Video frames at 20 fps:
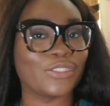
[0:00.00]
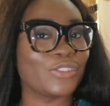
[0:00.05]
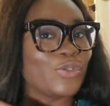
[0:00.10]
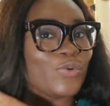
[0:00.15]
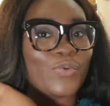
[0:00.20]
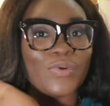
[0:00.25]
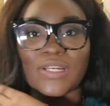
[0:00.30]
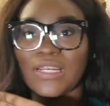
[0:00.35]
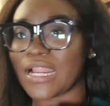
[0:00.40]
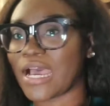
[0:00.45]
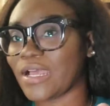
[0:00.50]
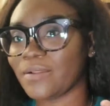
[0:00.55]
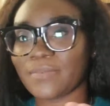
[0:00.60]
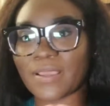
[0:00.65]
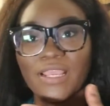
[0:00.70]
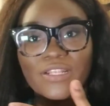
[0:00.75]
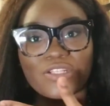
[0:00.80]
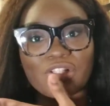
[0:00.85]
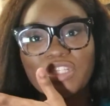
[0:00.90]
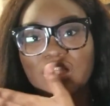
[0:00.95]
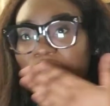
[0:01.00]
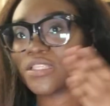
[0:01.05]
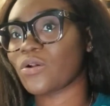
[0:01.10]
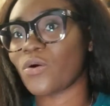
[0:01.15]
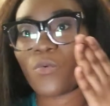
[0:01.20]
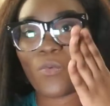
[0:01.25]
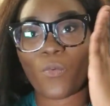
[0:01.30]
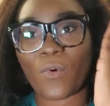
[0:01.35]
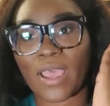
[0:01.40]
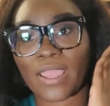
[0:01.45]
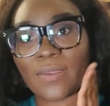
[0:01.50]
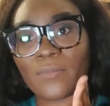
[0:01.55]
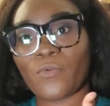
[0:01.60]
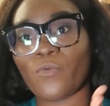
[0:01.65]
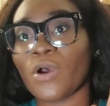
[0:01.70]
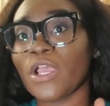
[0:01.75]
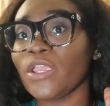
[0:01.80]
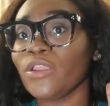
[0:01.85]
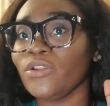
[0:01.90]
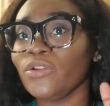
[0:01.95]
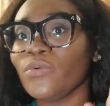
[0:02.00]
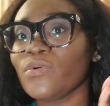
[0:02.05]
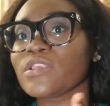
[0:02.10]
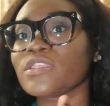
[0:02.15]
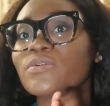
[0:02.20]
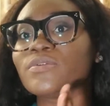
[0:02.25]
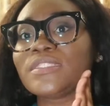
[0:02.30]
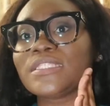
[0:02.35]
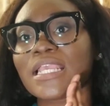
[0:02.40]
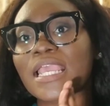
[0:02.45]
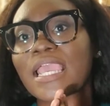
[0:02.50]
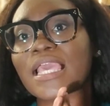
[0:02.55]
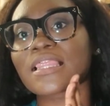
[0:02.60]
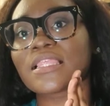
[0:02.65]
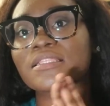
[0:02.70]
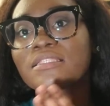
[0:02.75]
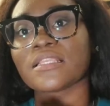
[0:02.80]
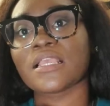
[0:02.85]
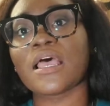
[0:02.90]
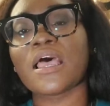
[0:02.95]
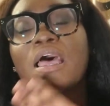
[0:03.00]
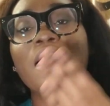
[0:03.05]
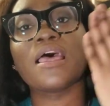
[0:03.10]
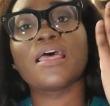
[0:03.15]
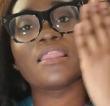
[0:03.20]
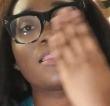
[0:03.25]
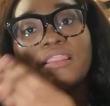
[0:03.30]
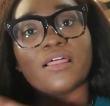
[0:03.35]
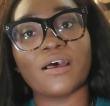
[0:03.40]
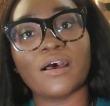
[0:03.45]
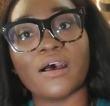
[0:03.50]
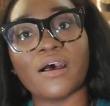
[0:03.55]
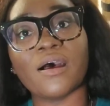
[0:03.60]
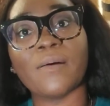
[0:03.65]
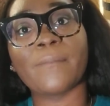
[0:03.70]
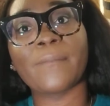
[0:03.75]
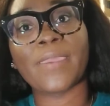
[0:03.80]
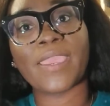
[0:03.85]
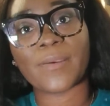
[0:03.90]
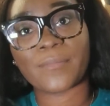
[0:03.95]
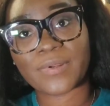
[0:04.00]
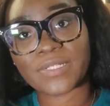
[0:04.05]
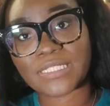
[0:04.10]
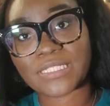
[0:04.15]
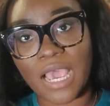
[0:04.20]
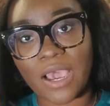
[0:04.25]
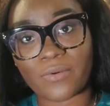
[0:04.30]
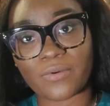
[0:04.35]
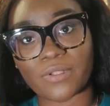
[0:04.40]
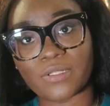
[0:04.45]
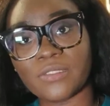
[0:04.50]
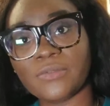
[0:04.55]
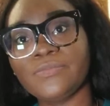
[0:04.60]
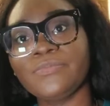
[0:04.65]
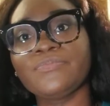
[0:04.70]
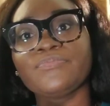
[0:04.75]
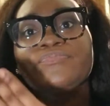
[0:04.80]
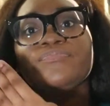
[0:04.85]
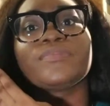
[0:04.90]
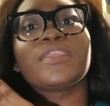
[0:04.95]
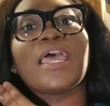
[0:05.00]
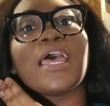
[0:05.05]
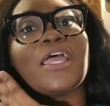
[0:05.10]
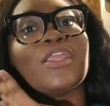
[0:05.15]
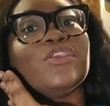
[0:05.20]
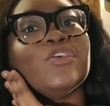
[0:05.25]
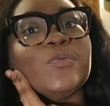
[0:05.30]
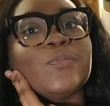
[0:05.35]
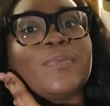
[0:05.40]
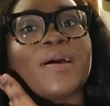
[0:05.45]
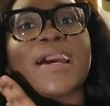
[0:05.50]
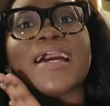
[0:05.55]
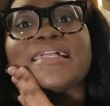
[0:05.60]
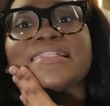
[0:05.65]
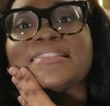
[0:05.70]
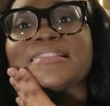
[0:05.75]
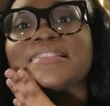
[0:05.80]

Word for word: Do not like, just wipe. What you do is you take the paper towel and you pat.